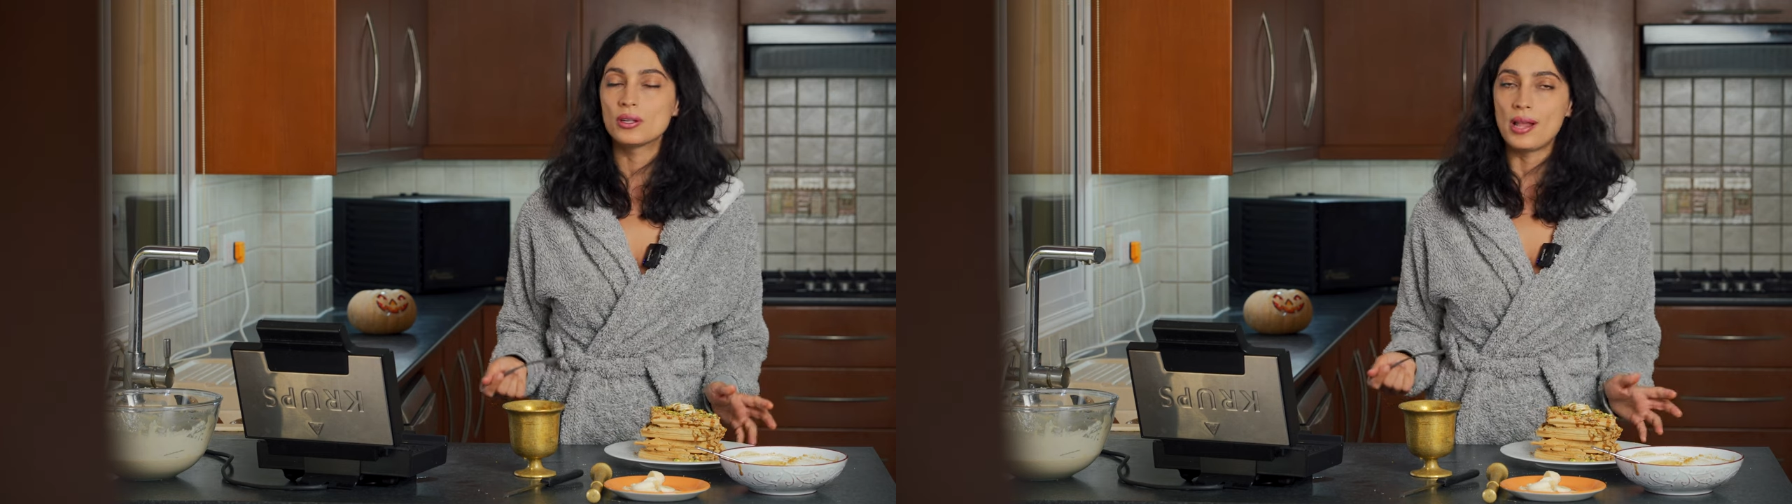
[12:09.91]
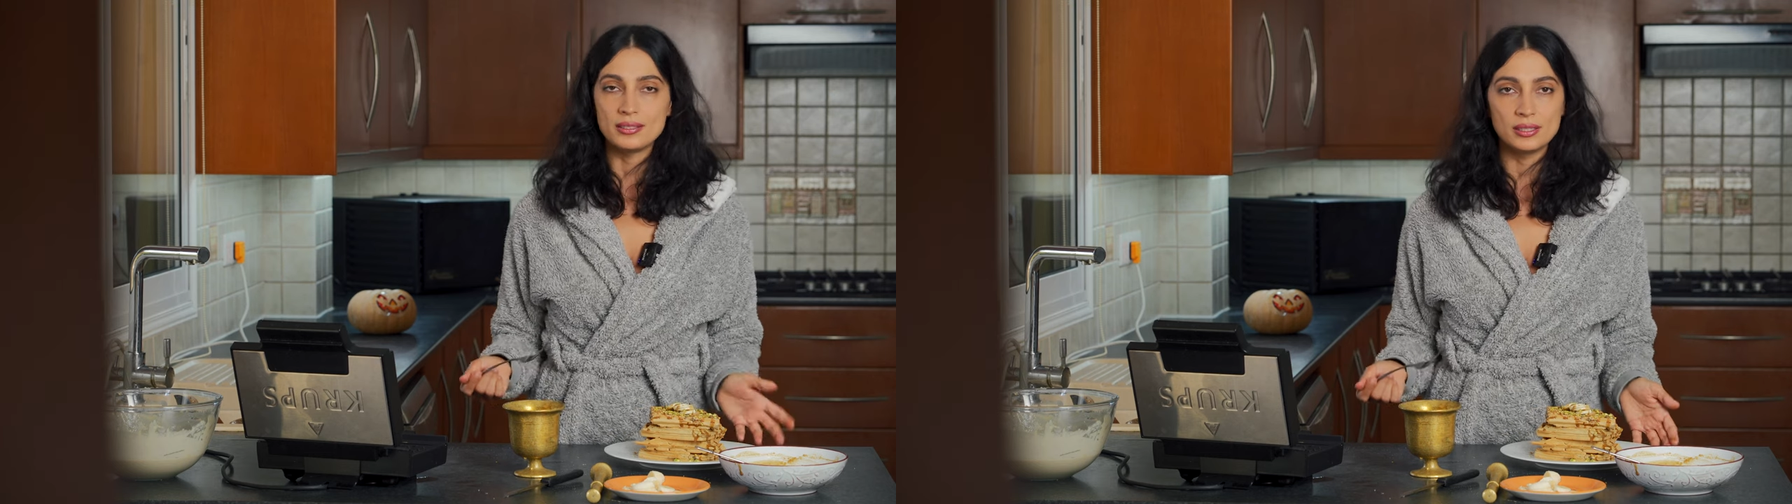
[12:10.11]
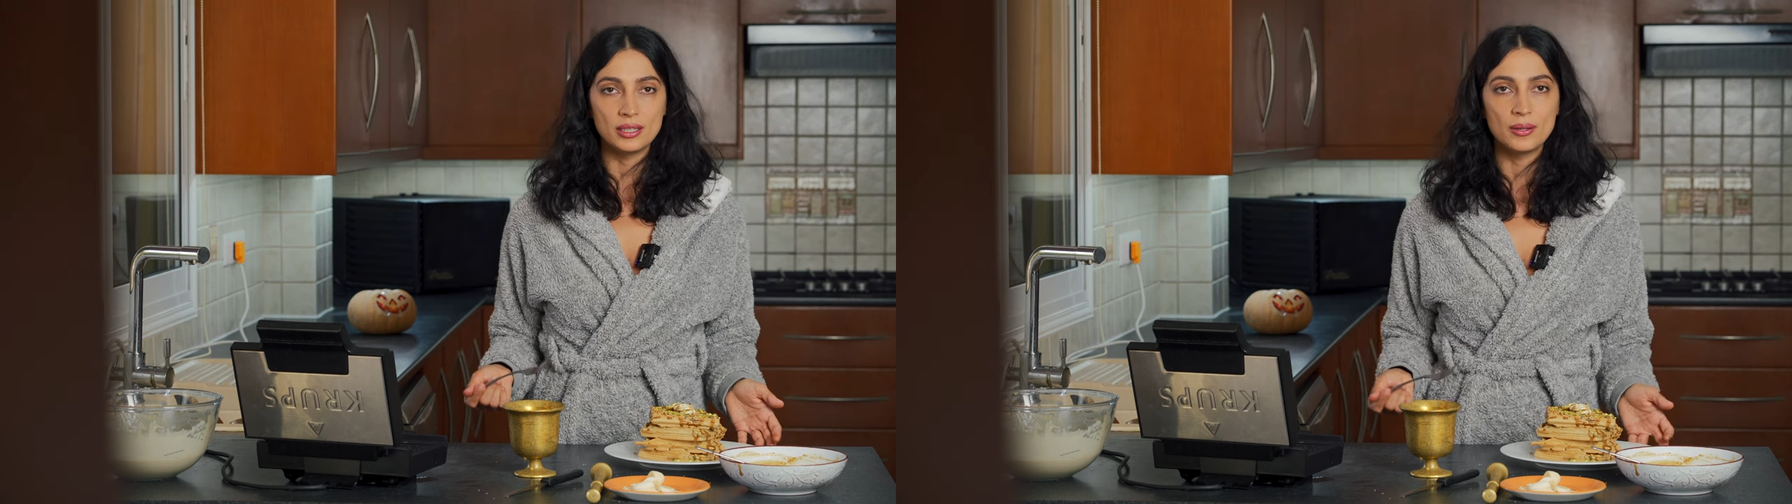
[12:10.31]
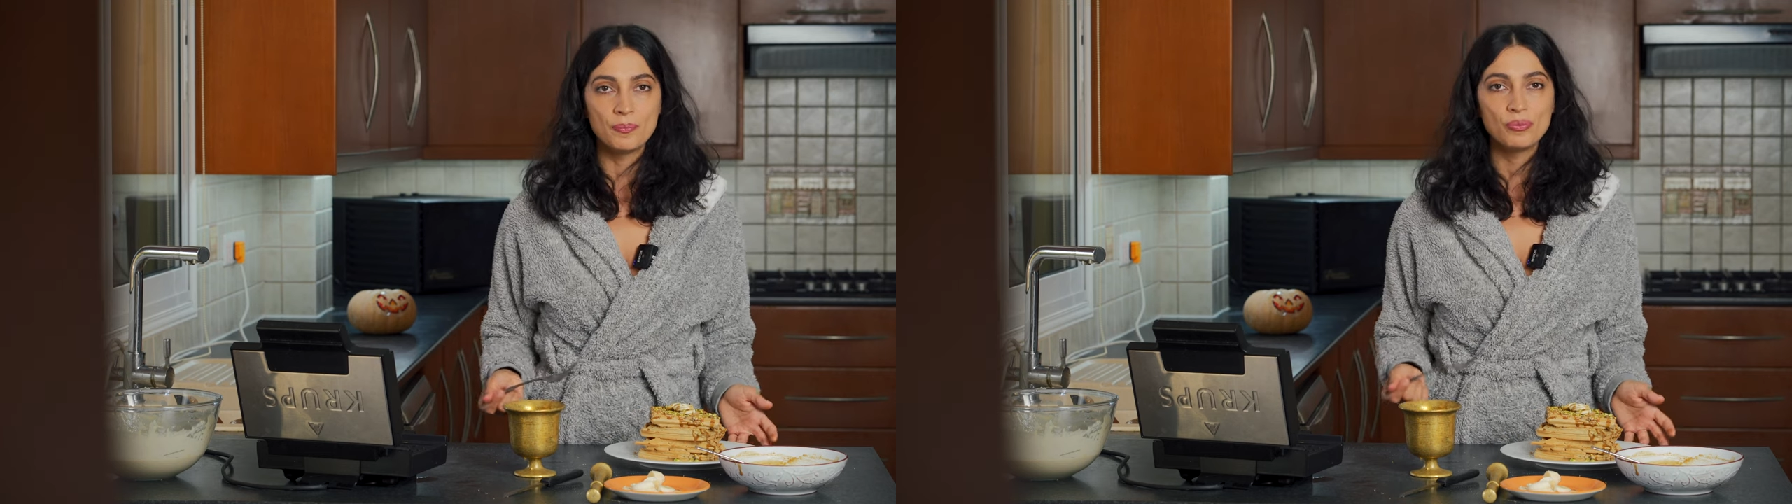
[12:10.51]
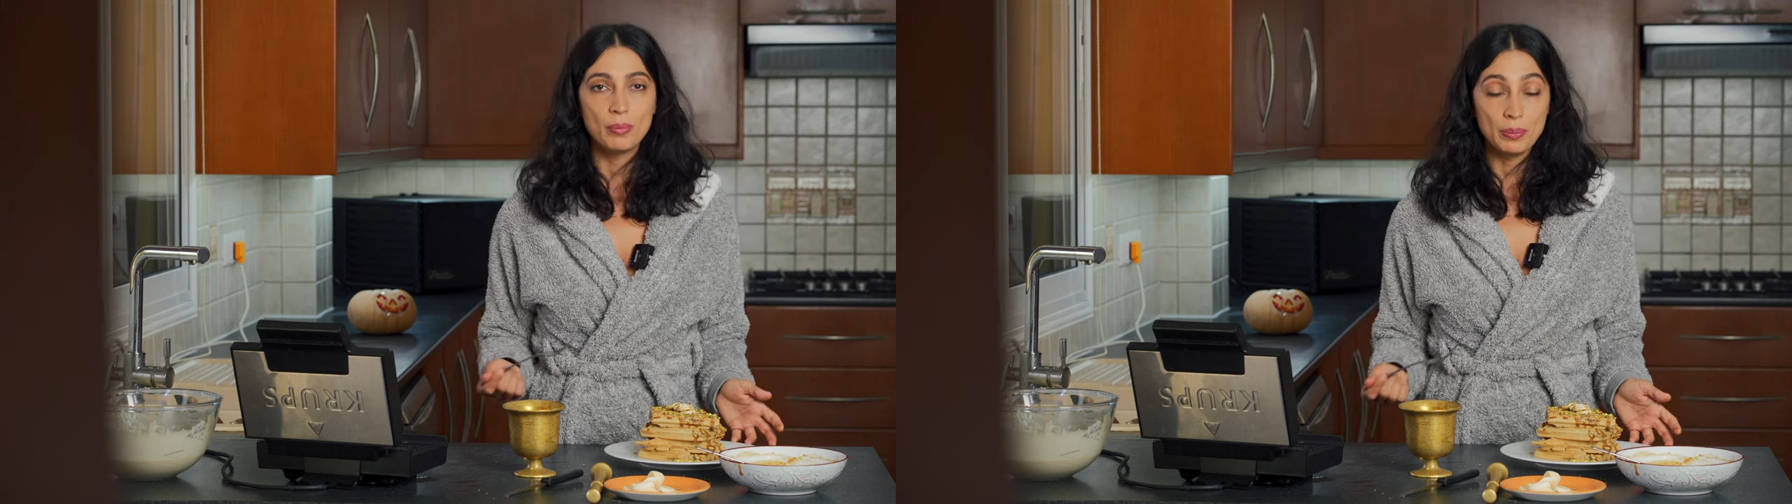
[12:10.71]
classic
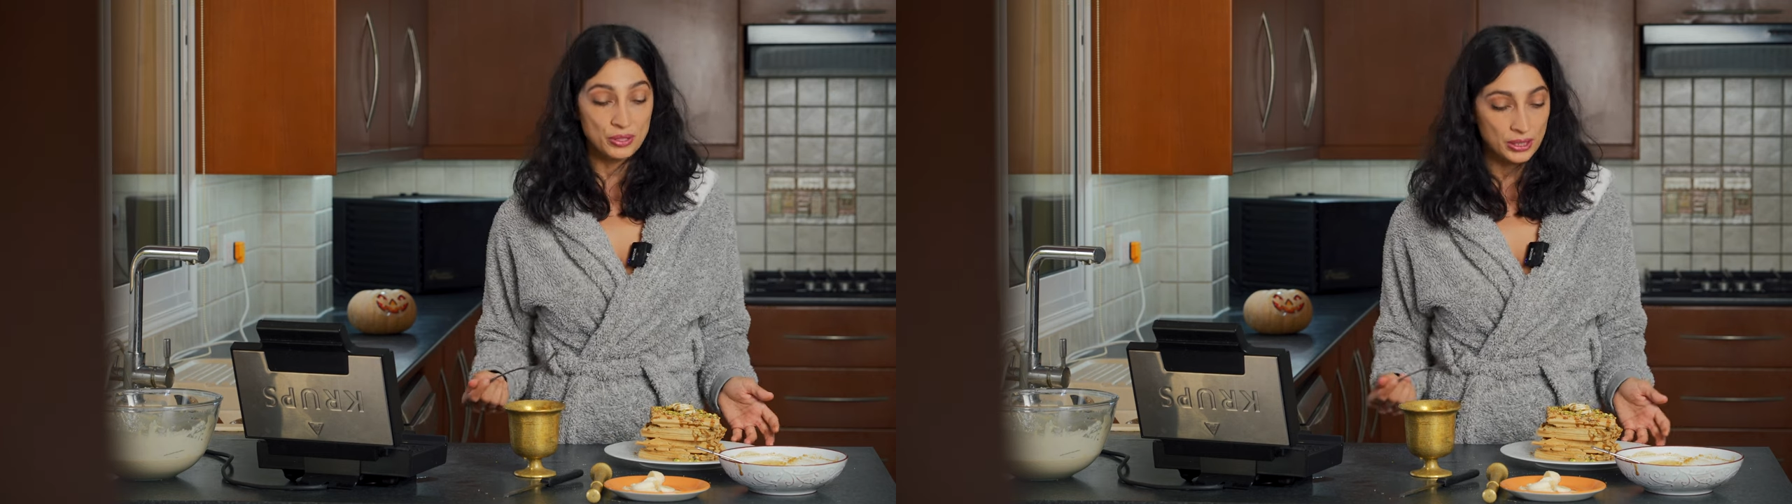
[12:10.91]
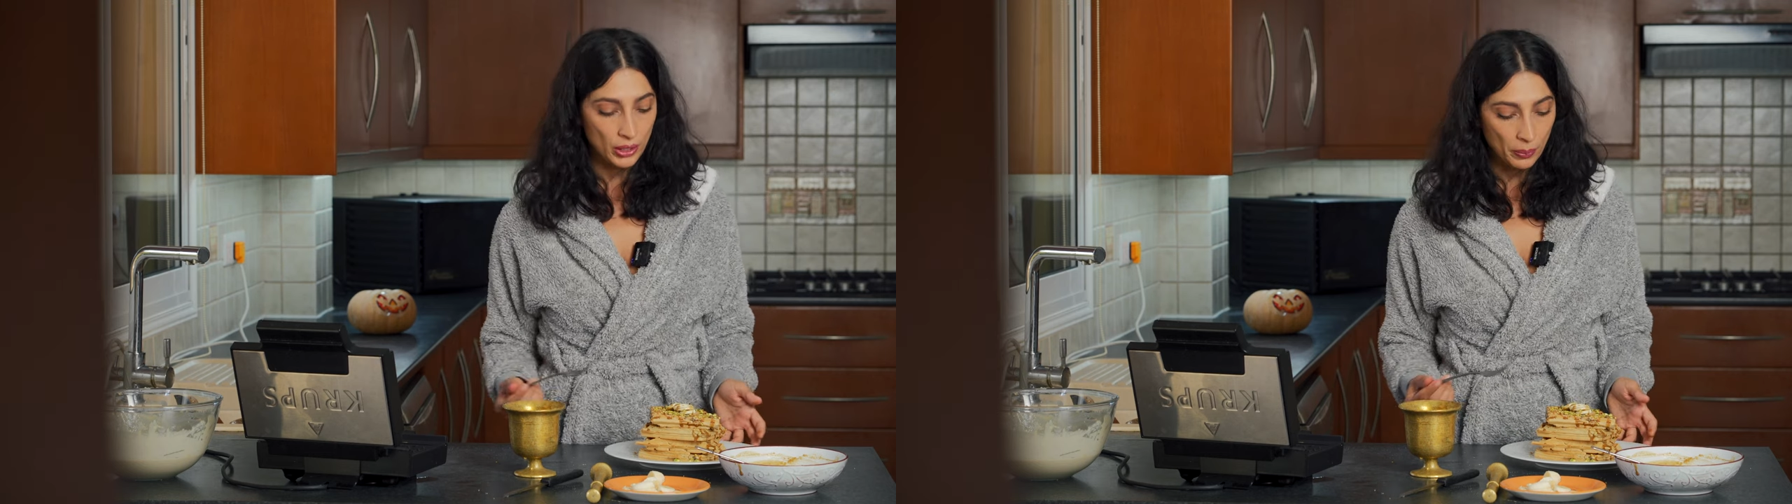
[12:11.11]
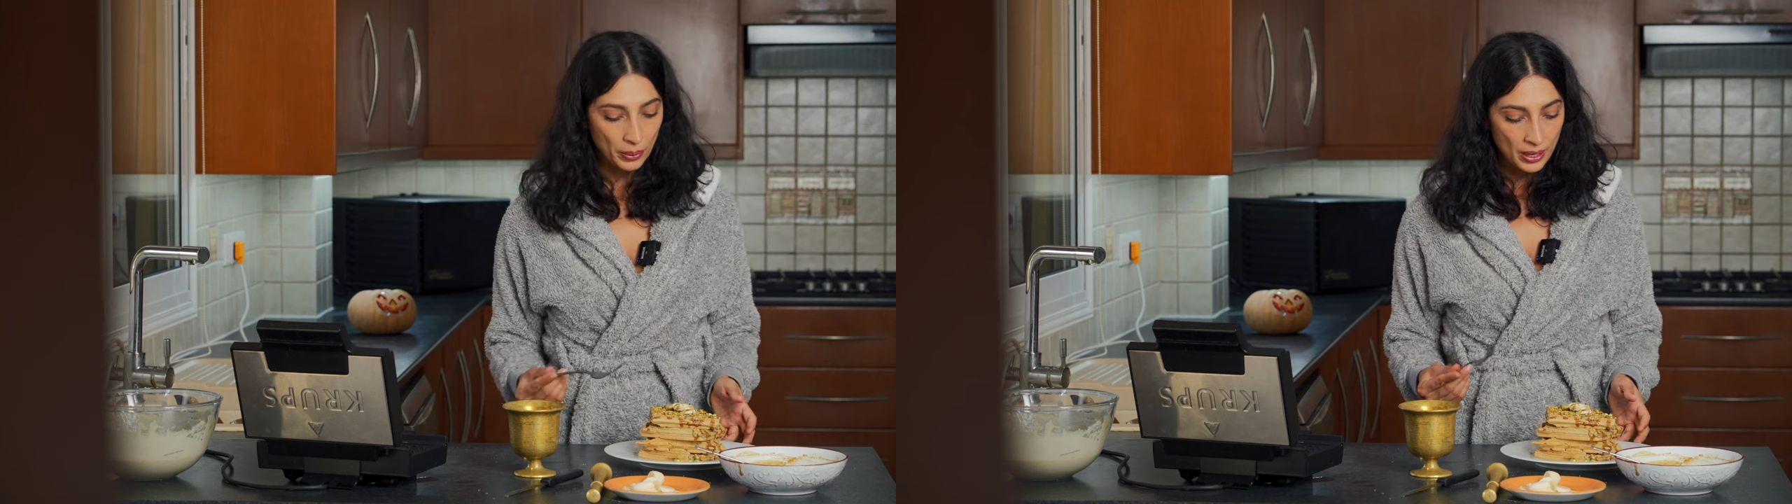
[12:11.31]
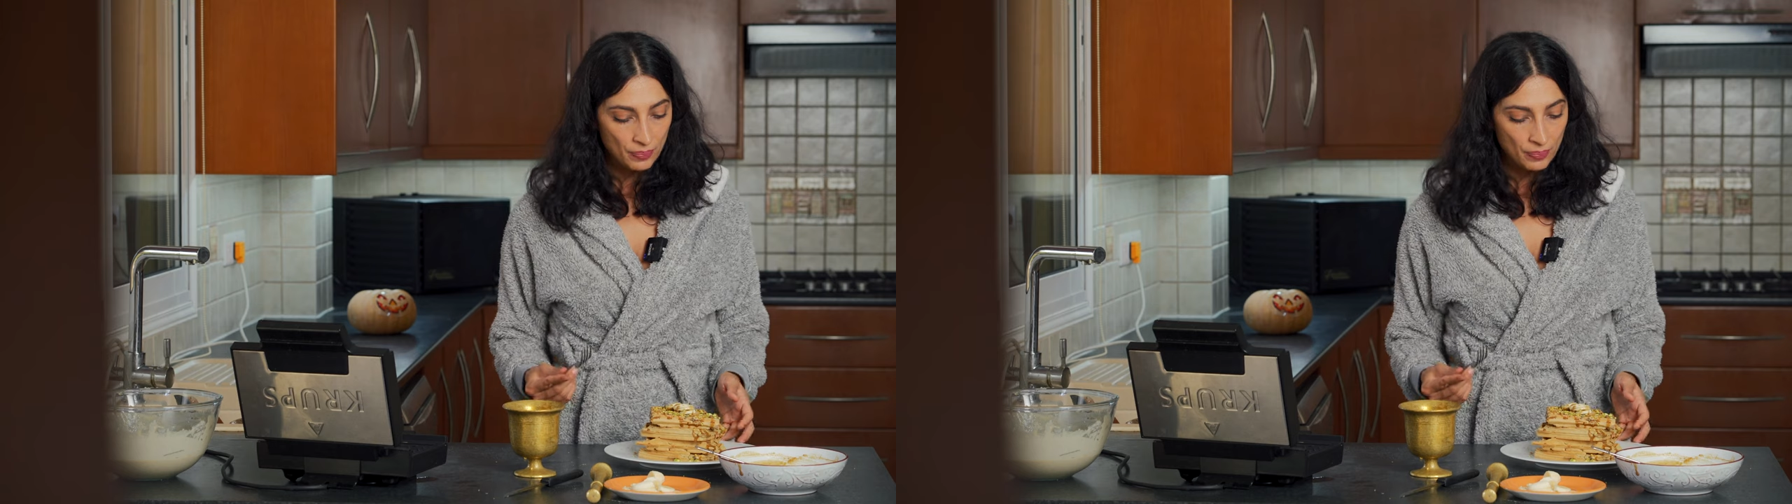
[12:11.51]
maple syrup.